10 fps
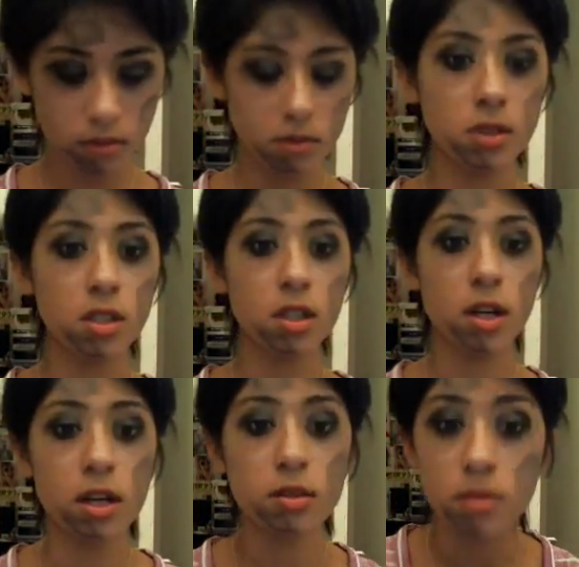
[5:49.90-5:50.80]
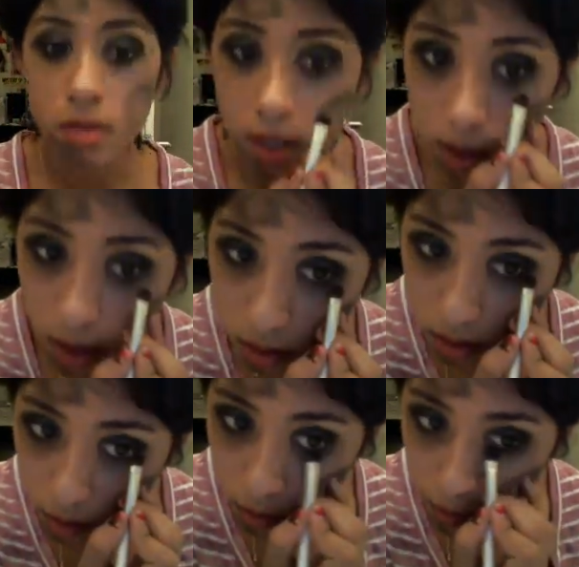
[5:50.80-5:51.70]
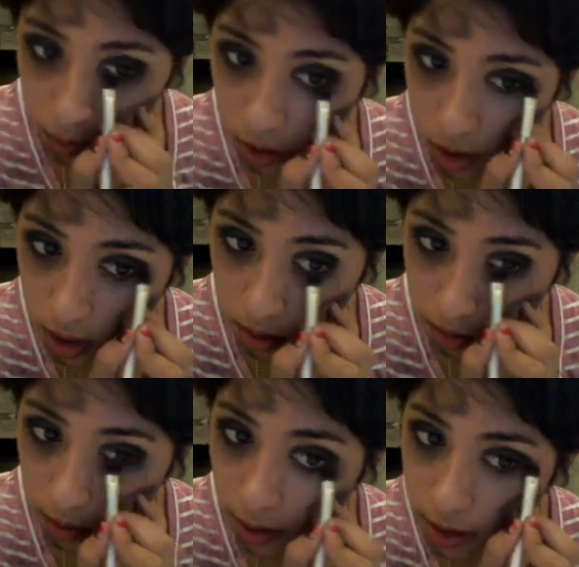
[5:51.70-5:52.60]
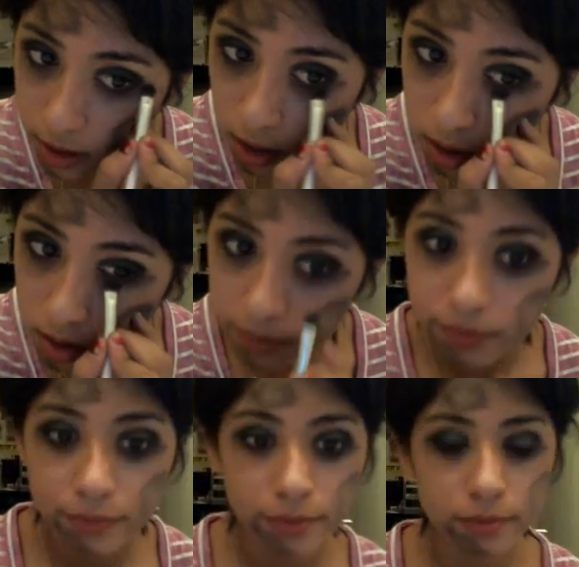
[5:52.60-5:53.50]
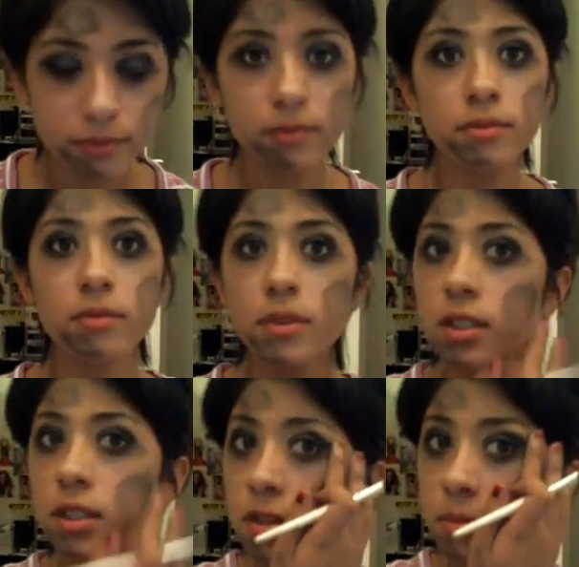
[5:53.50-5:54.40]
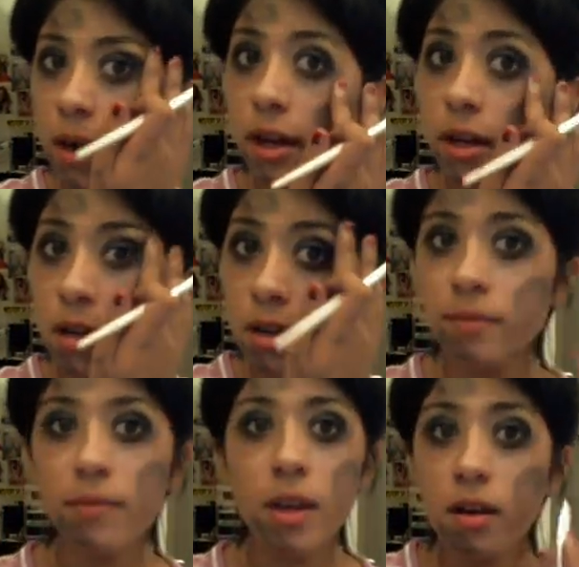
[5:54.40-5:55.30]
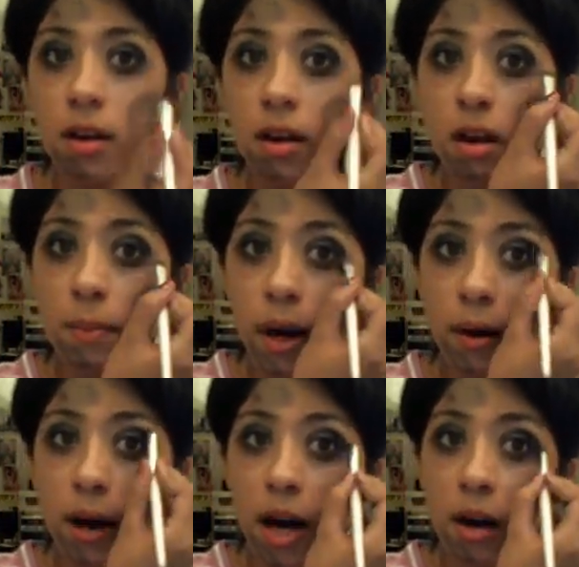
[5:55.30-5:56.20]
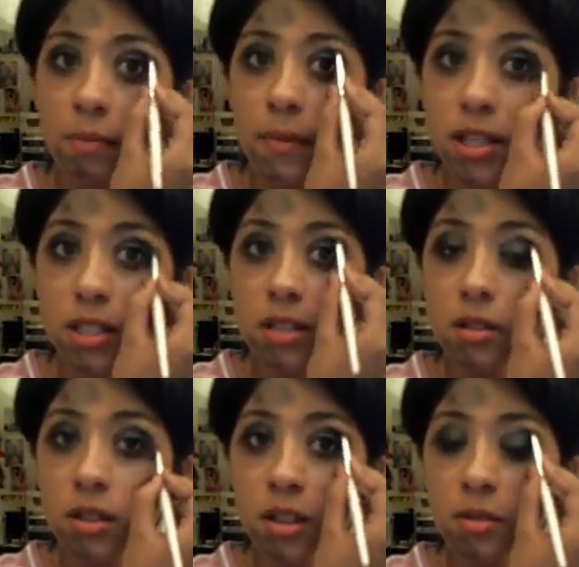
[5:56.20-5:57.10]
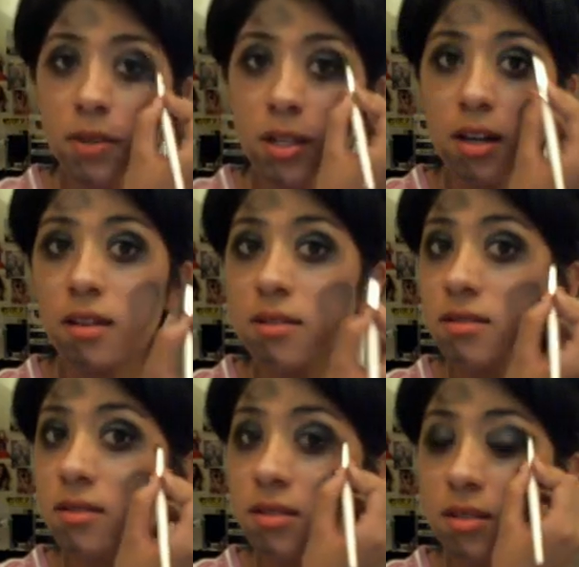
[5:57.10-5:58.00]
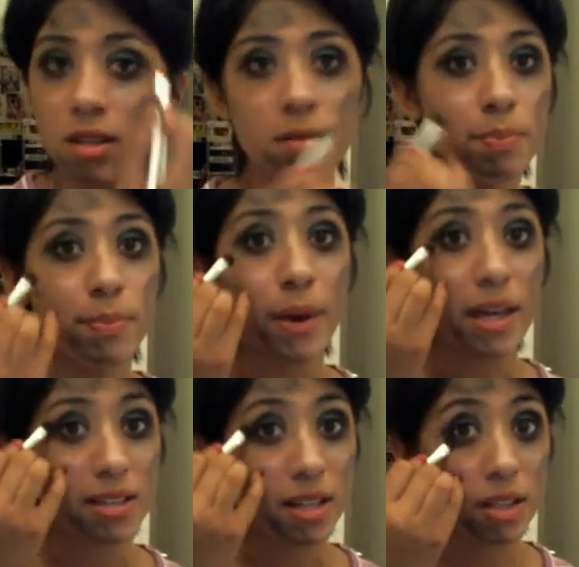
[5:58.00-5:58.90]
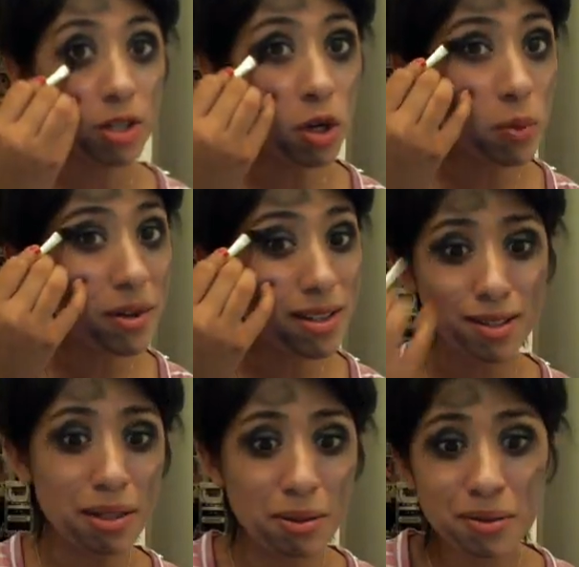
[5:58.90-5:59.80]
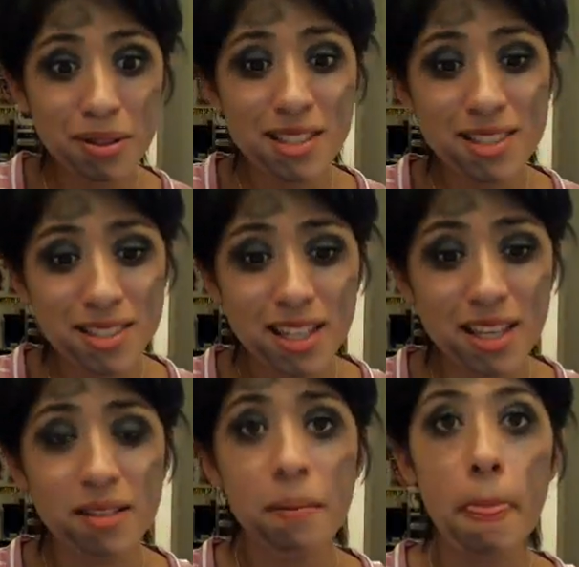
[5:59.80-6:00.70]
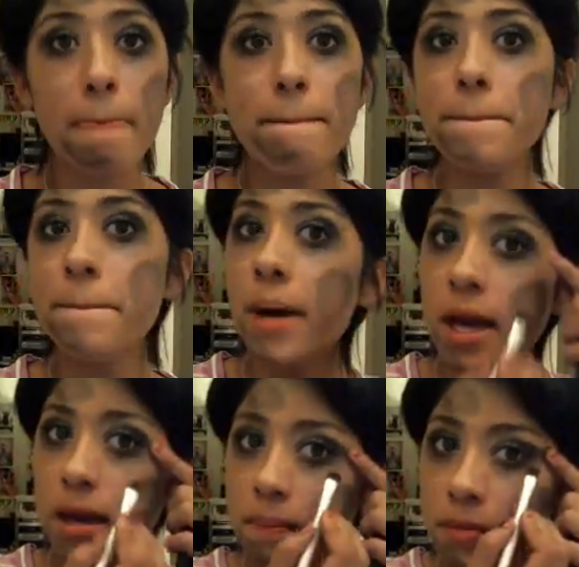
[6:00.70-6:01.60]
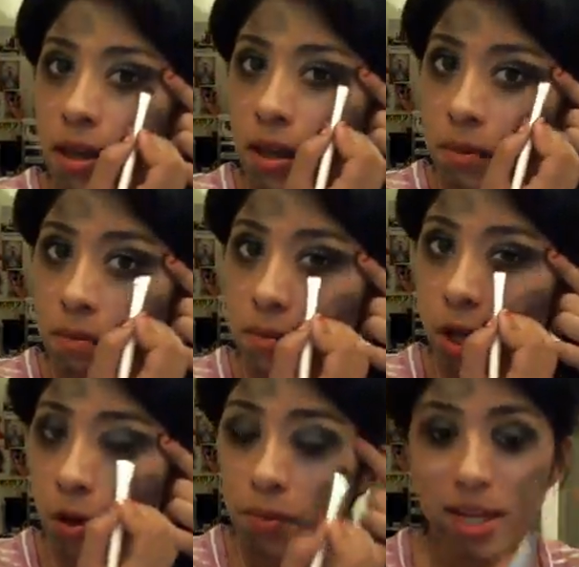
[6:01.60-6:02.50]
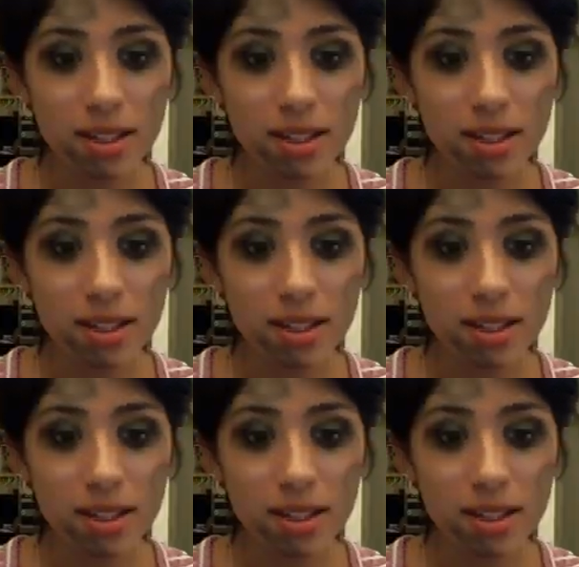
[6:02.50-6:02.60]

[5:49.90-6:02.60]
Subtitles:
So your eyes will stand out, look more bulgy, all that jazz. It doesn't matter about how messy you look because in basic nobody's gonna really see. But don't make